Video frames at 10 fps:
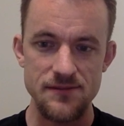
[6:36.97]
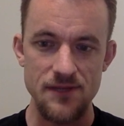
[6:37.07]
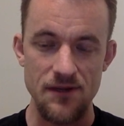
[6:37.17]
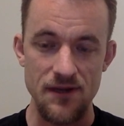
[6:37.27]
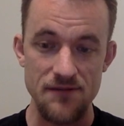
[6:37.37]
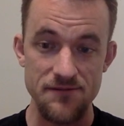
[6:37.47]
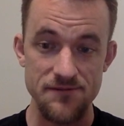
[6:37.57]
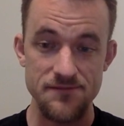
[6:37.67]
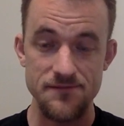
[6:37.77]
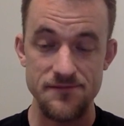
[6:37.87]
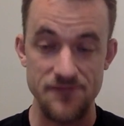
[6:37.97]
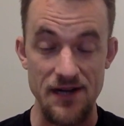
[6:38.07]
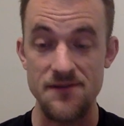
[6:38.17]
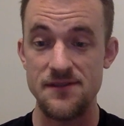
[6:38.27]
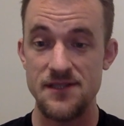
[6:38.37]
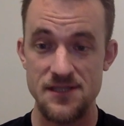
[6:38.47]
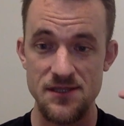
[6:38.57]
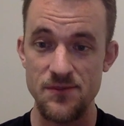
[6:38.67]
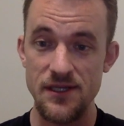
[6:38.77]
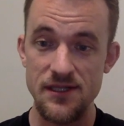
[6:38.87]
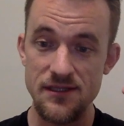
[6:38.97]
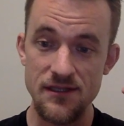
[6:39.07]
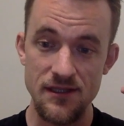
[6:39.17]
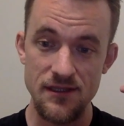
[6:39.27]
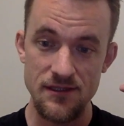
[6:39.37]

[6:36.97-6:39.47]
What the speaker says: I've found this to be